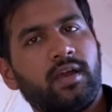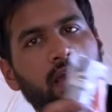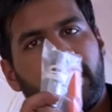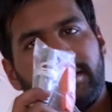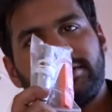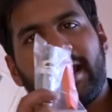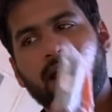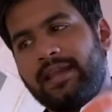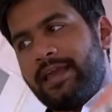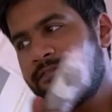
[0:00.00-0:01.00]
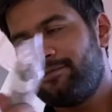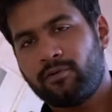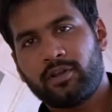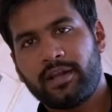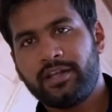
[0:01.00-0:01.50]
and a jackknife
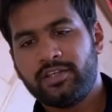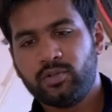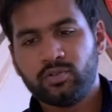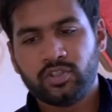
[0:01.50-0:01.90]
for ready use.